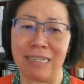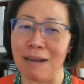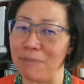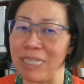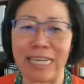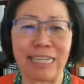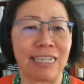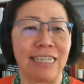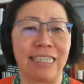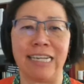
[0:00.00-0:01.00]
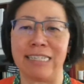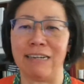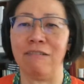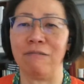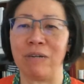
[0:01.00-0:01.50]
compensation, that
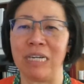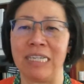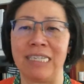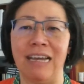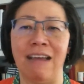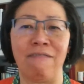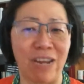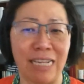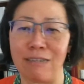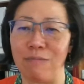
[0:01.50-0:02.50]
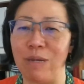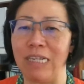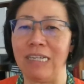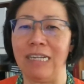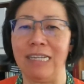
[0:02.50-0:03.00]
dealt with
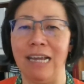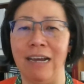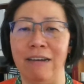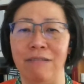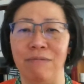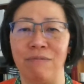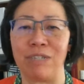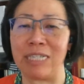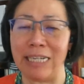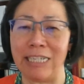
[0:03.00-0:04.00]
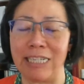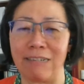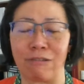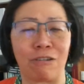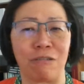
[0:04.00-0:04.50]
advancement, retention,
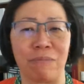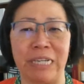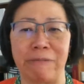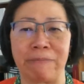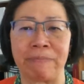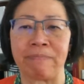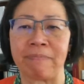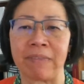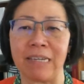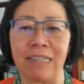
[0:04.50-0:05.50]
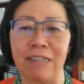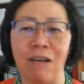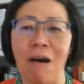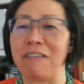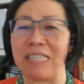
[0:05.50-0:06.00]
recruitment,
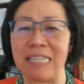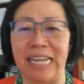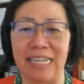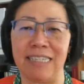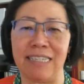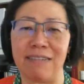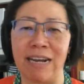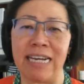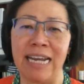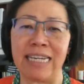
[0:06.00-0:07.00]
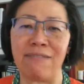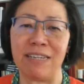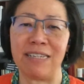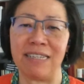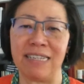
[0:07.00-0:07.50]
all the things, right? And
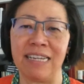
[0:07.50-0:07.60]
even